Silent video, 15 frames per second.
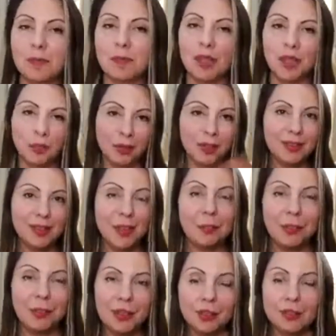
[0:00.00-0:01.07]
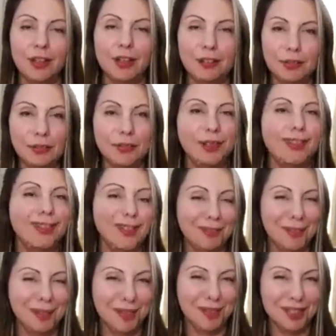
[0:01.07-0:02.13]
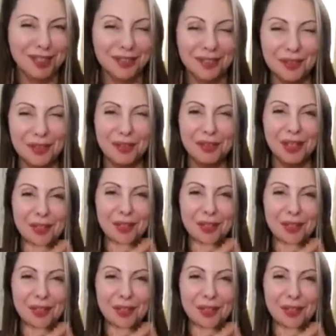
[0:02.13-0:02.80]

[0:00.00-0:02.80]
And when I say picture, I don't mean a real picture of you.